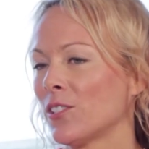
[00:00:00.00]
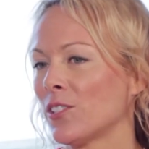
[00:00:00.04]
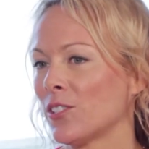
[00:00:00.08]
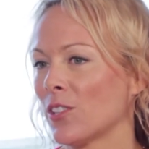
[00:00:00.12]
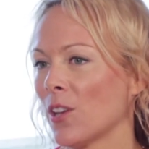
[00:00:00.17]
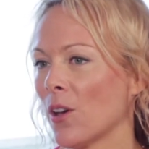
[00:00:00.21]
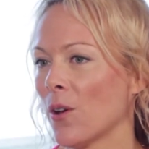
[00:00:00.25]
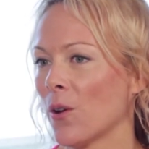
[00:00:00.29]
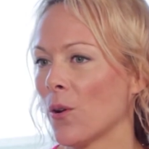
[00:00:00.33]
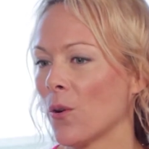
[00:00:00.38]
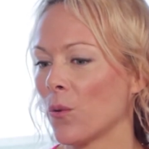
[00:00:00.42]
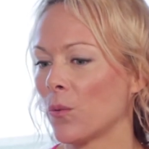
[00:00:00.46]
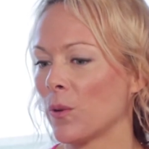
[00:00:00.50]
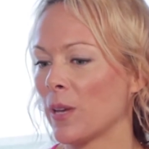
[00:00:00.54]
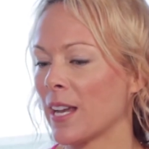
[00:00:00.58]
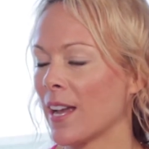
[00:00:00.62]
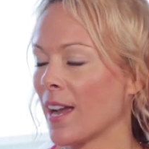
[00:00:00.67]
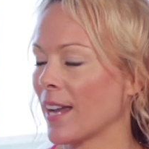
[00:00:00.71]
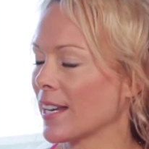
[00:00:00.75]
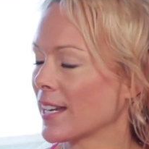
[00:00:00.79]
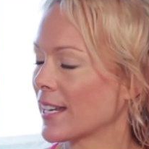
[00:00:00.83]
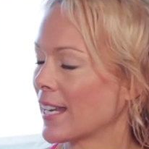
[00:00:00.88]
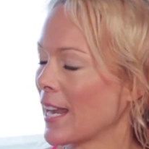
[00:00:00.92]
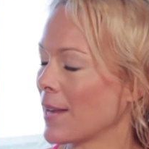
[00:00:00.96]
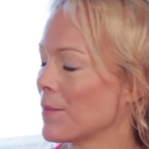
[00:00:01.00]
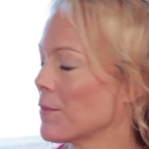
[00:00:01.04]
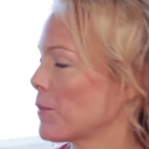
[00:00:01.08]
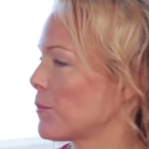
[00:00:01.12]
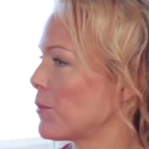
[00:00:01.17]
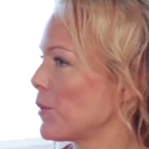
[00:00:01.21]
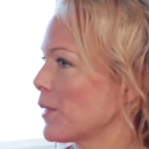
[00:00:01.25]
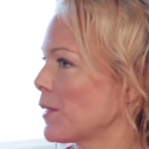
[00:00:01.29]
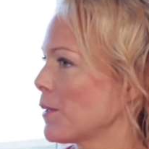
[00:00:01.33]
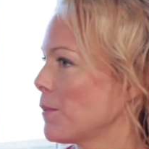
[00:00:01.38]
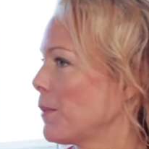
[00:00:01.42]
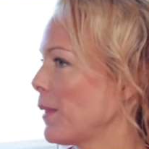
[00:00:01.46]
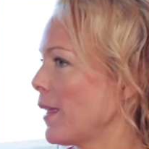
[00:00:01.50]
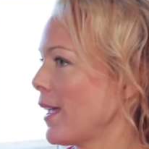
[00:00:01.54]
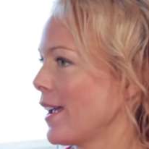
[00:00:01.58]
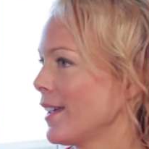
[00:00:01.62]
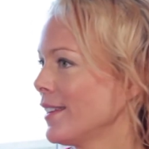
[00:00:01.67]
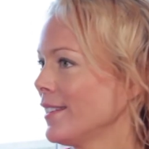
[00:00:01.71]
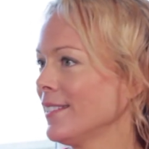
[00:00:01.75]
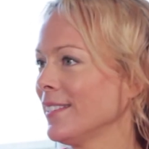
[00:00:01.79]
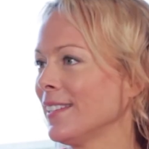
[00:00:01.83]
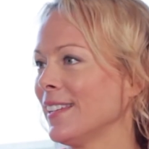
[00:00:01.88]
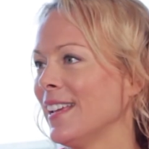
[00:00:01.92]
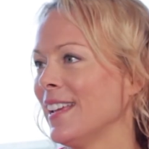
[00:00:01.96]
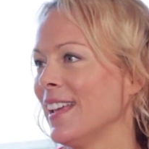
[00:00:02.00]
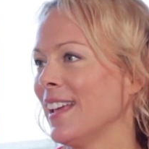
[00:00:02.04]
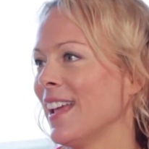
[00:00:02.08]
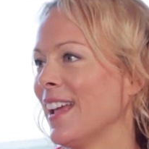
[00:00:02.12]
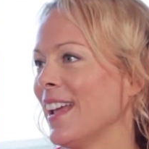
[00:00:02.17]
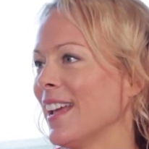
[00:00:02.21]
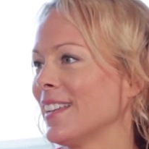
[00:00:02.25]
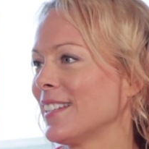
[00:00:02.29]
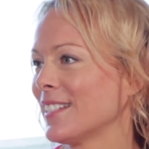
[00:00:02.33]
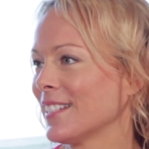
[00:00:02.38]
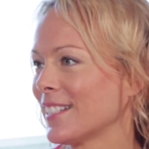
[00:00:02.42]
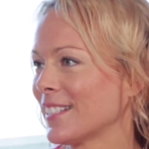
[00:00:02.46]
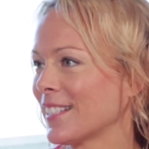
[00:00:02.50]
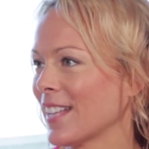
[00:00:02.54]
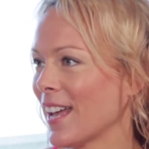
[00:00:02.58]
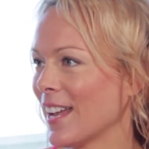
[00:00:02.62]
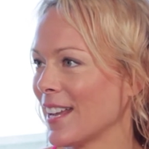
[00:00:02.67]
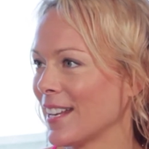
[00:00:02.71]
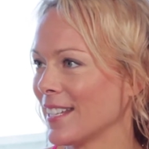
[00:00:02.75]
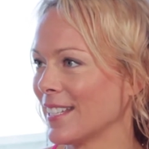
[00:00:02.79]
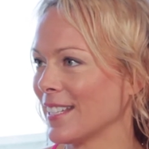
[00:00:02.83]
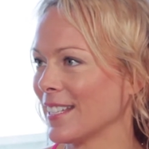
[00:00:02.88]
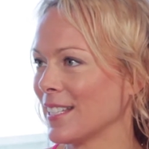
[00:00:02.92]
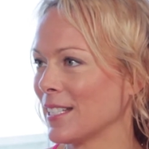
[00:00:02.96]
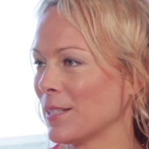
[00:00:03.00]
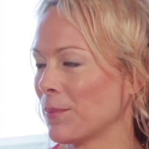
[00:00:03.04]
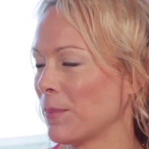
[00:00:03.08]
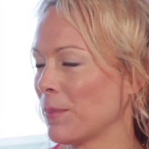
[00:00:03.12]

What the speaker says: so we kind of came up with a plan and decided